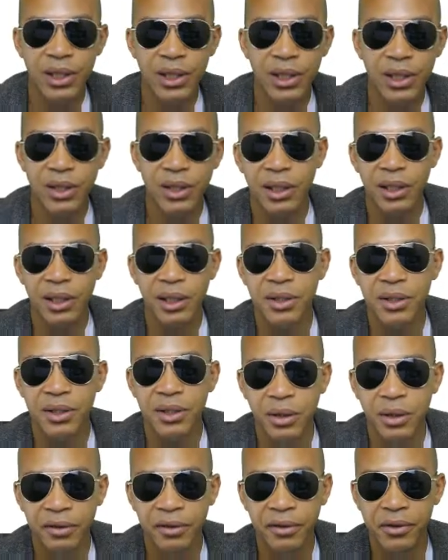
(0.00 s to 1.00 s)
some
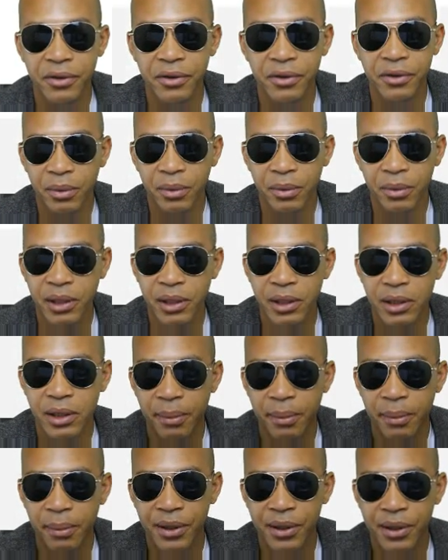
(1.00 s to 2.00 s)
topics.
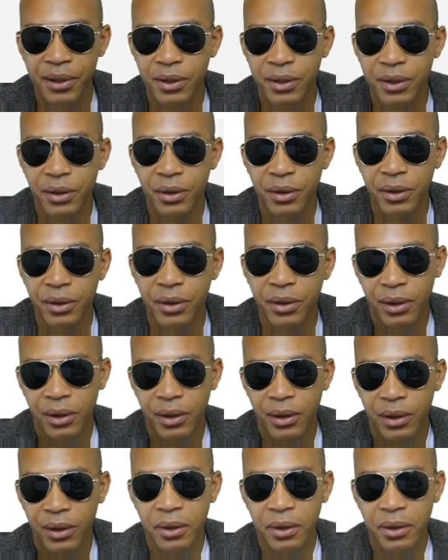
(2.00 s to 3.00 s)
I'm not going to look at the
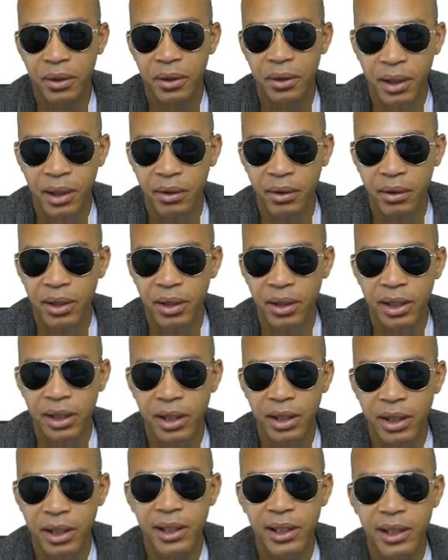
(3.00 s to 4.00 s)
dates, so I'm just going to give
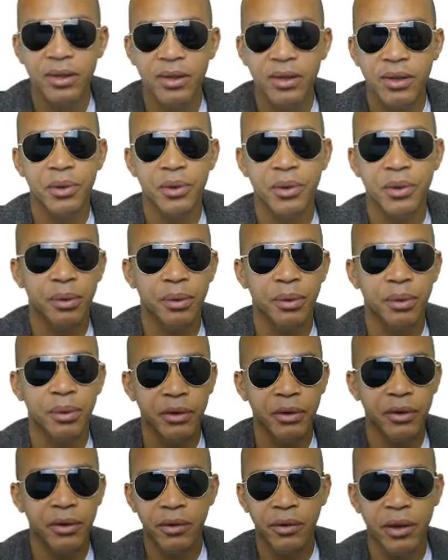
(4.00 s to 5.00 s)
my recommendation for
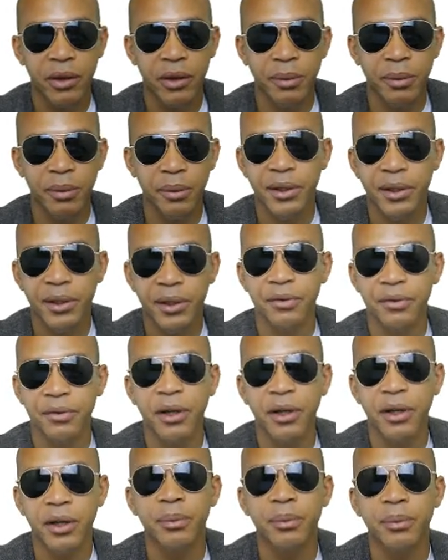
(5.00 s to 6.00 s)
everybody else.
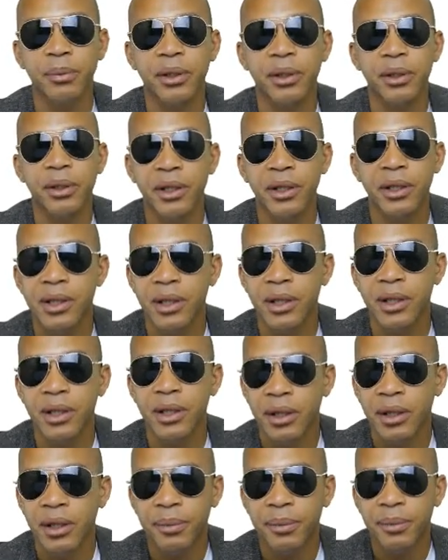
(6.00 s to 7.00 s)
I mean, you have
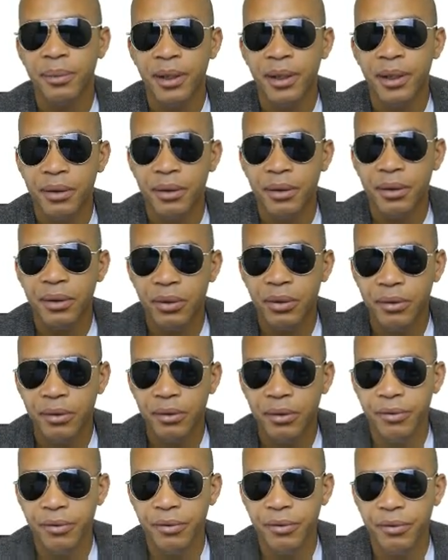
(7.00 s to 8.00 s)
5/5,
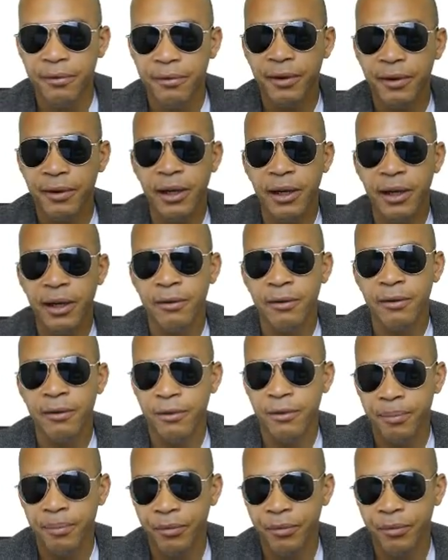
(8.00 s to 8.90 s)
4/8.